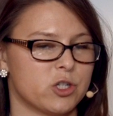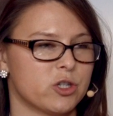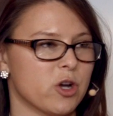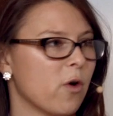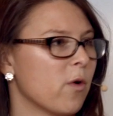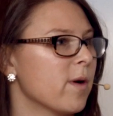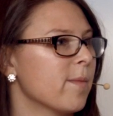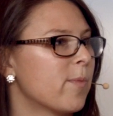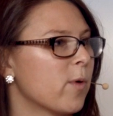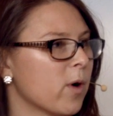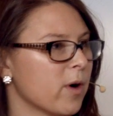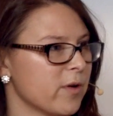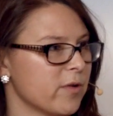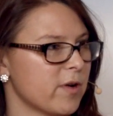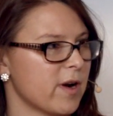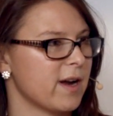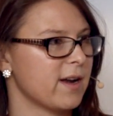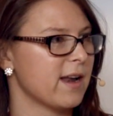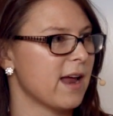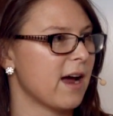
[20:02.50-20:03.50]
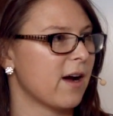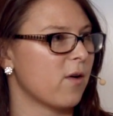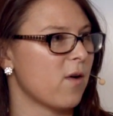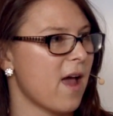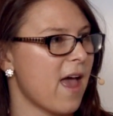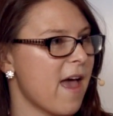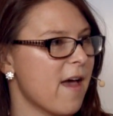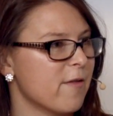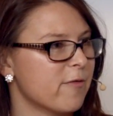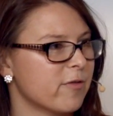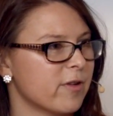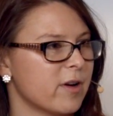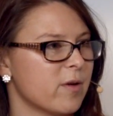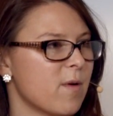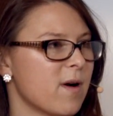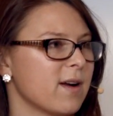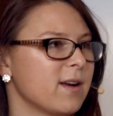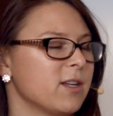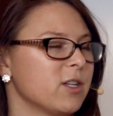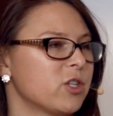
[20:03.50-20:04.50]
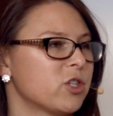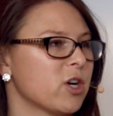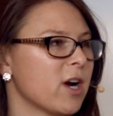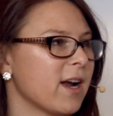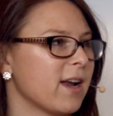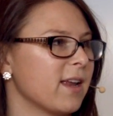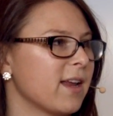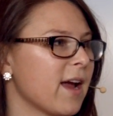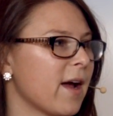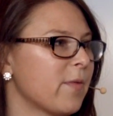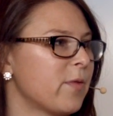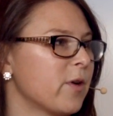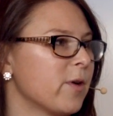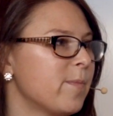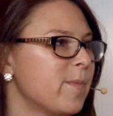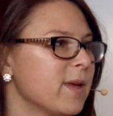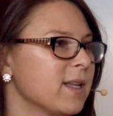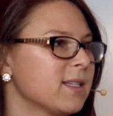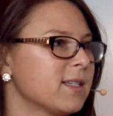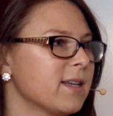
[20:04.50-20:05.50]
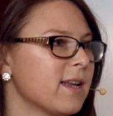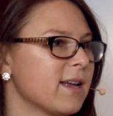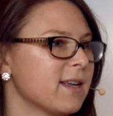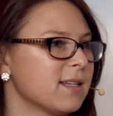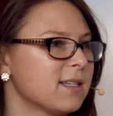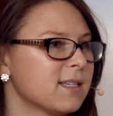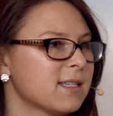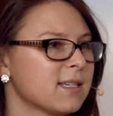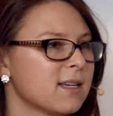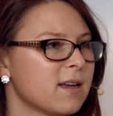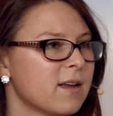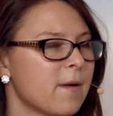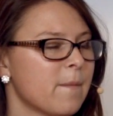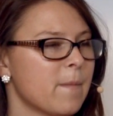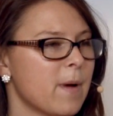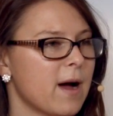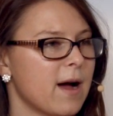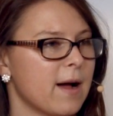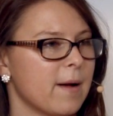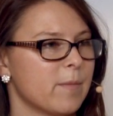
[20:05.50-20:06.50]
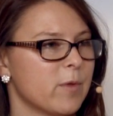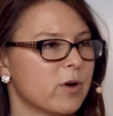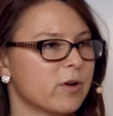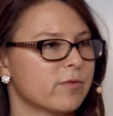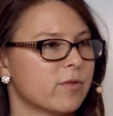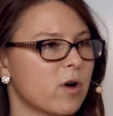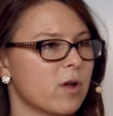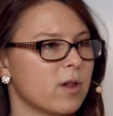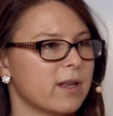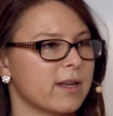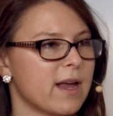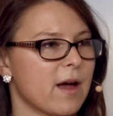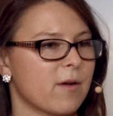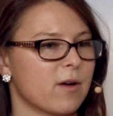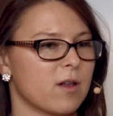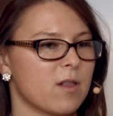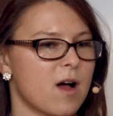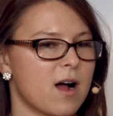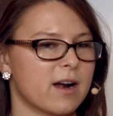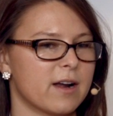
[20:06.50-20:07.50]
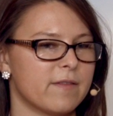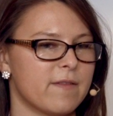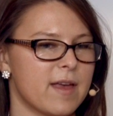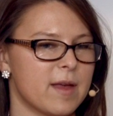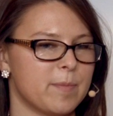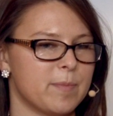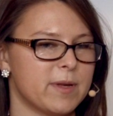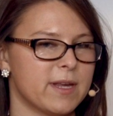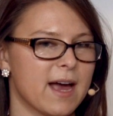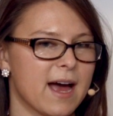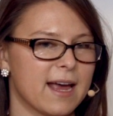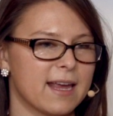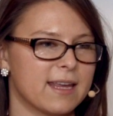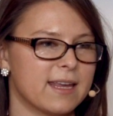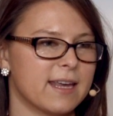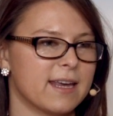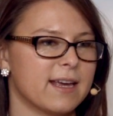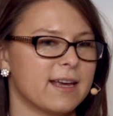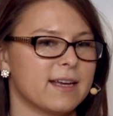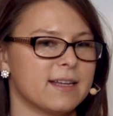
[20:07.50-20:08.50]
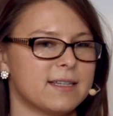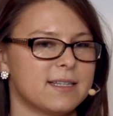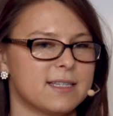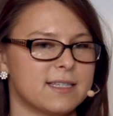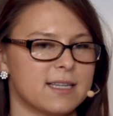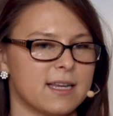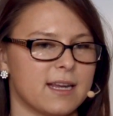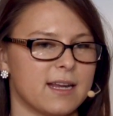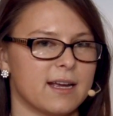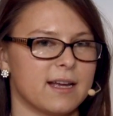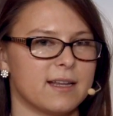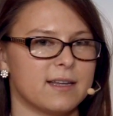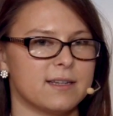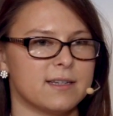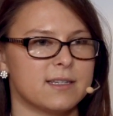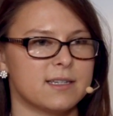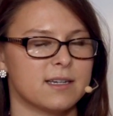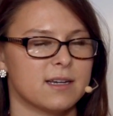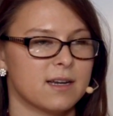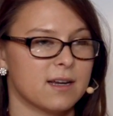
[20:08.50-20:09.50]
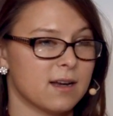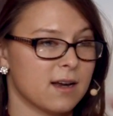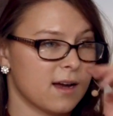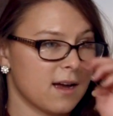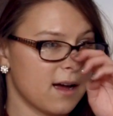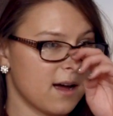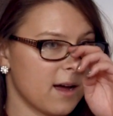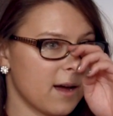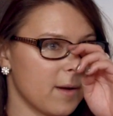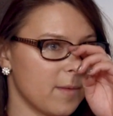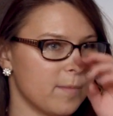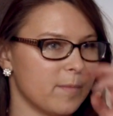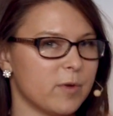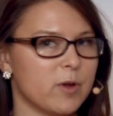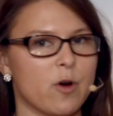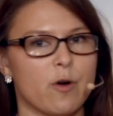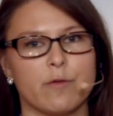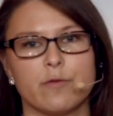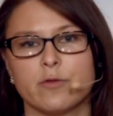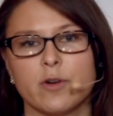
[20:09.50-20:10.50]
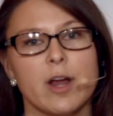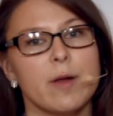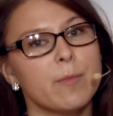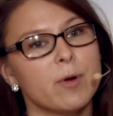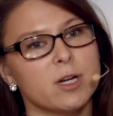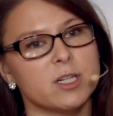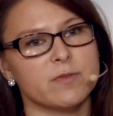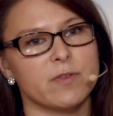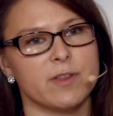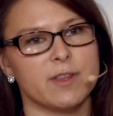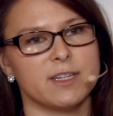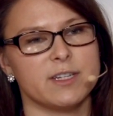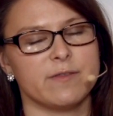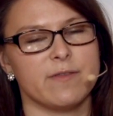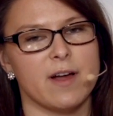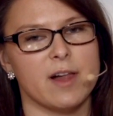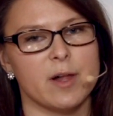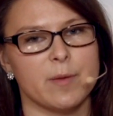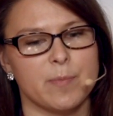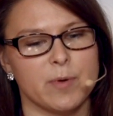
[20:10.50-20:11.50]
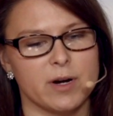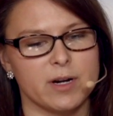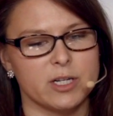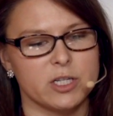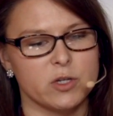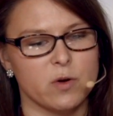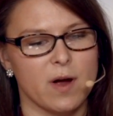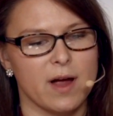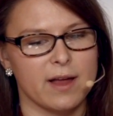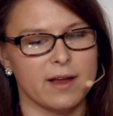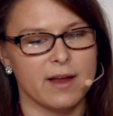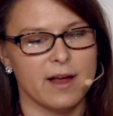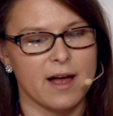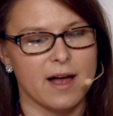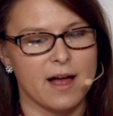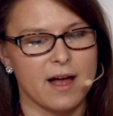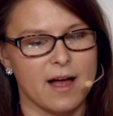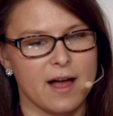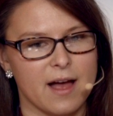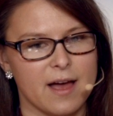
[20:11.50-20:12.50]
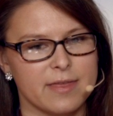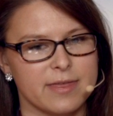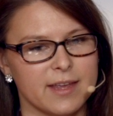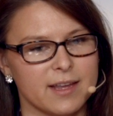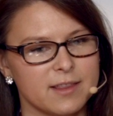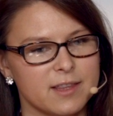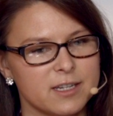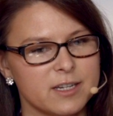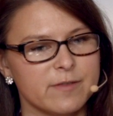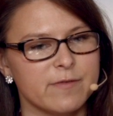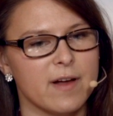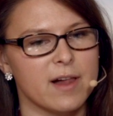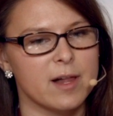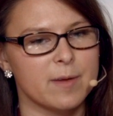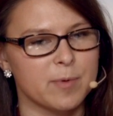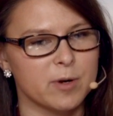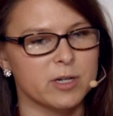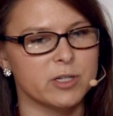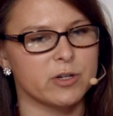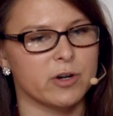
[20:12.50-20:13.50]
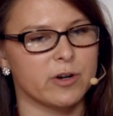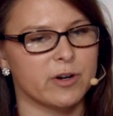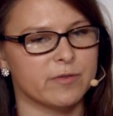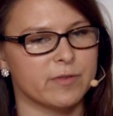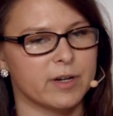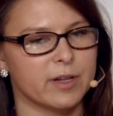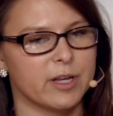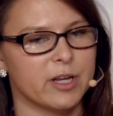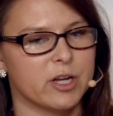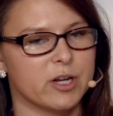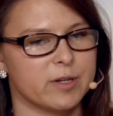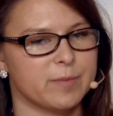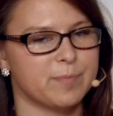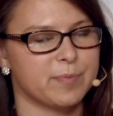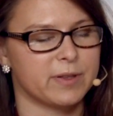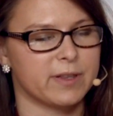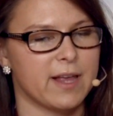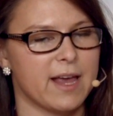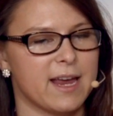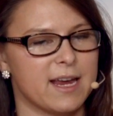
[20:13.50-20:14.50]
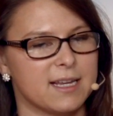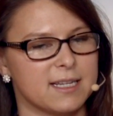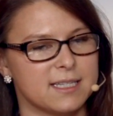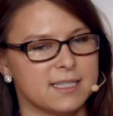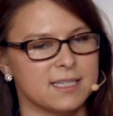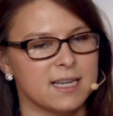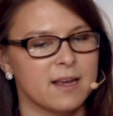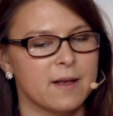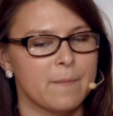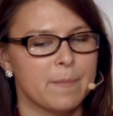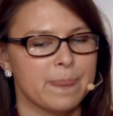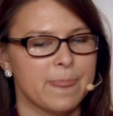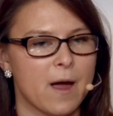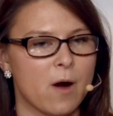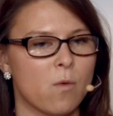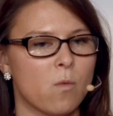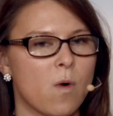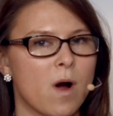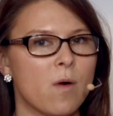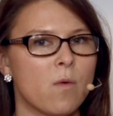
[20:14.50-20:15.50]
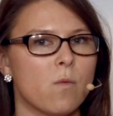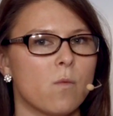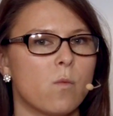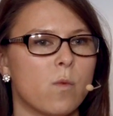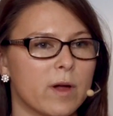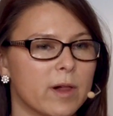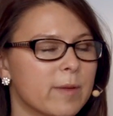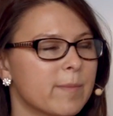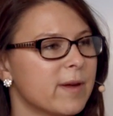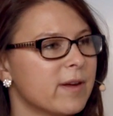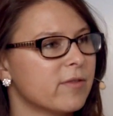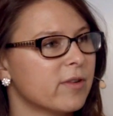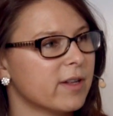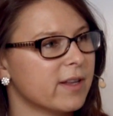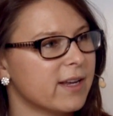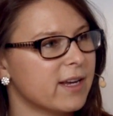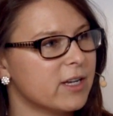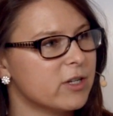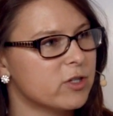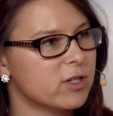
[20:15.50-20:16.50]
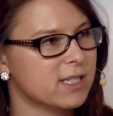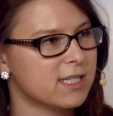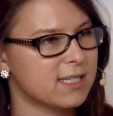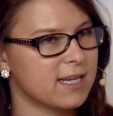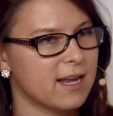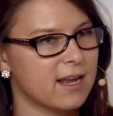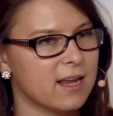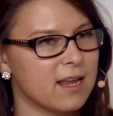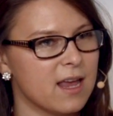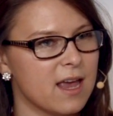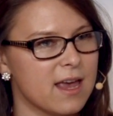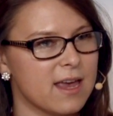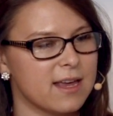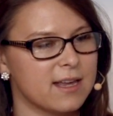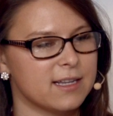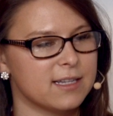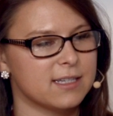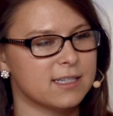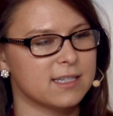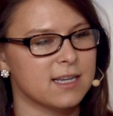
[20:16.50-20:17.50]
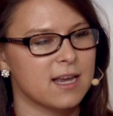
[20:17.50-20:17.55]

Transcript: so important right now. Everyone is trying to get their business. Um, they're rolling out a lot of API kits and um, you know, frameworks for the developers. So I, I think the developers are in a really good place. Now what will be really interesting is